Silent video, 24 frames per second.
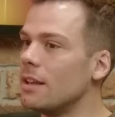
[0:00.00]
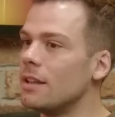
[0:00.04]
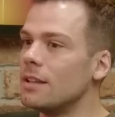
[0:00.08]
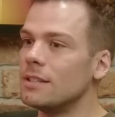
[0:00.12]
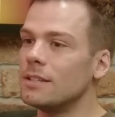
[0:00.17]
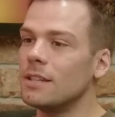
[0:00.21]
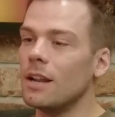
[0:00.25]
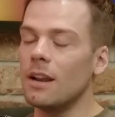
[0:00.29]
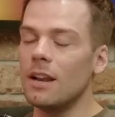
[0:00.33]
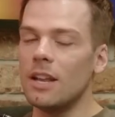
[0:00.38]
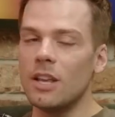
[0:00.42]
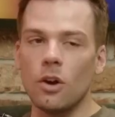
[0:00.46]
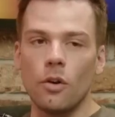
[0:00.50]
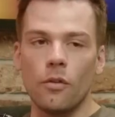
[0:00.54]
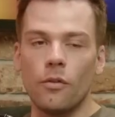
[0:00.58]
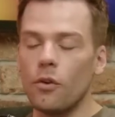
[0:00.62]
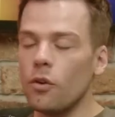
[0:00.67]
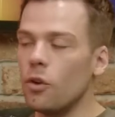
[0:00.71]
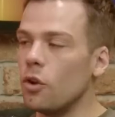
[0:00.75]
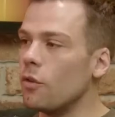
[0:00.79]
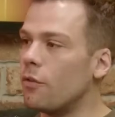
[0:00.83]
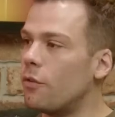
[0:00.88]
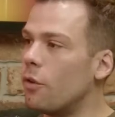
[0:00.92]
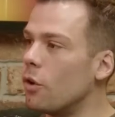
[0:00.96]
Suddenly your
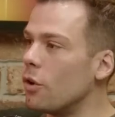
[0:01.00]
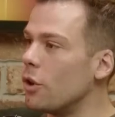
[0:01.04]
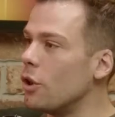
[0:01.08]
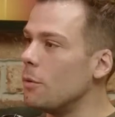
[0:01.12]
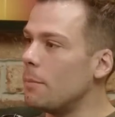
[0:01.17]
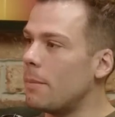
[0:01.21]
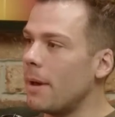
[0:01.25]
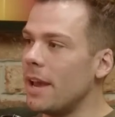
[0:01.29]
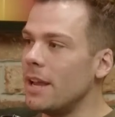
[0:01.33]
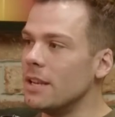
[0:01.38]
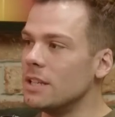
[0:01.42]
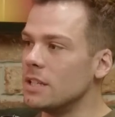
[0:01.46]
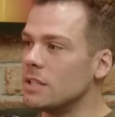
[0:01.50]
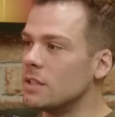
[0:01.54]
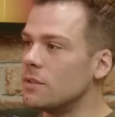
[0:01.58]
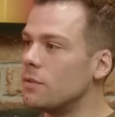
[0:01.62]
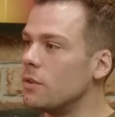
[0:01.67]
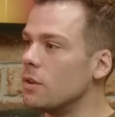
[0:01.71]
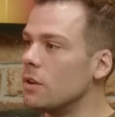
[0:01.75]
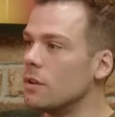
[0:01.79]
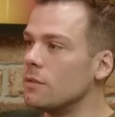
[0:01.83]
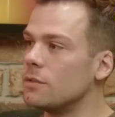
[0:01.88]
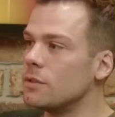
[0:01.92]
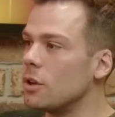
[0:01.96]
for you, for you page is
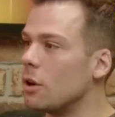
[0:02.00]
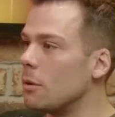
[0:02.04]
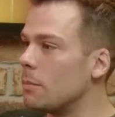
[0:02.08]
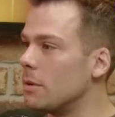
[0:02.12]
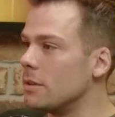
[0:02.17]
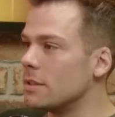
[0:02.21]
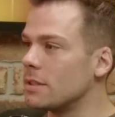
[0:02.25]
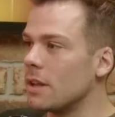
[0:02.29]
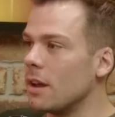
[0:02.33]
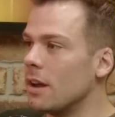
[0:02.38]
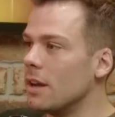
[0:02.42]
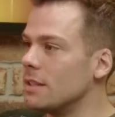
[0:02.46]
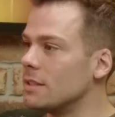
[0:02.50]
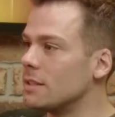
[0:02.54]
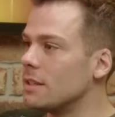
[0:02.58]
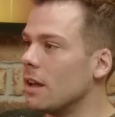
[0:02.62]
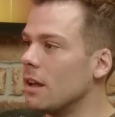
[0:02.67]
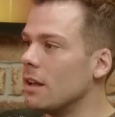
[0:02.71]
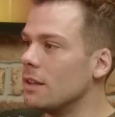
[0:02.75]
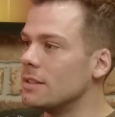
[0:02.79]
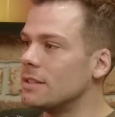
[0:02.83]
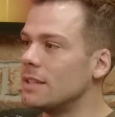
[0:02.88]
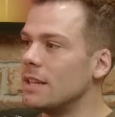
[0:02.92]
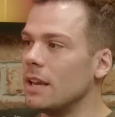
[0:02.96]
full of topless guys
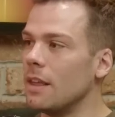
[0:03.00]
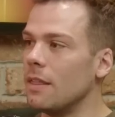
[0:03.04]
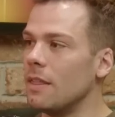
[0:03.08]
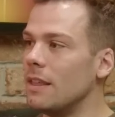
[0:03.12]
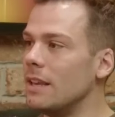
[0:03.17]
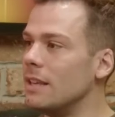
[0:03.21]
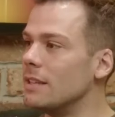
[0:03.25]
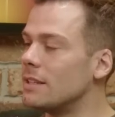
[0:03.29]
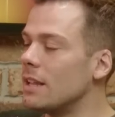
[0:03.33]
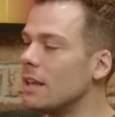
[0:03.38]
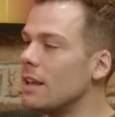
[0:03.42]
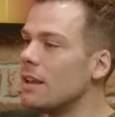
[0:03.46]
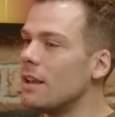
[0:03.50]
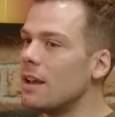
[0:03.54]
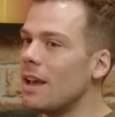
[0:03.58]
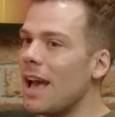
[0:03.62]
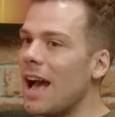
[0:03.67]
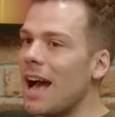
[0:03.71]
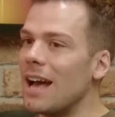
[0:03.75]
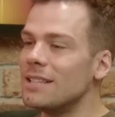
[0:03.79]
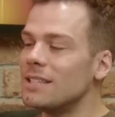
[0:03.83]
dancing and these, yeah.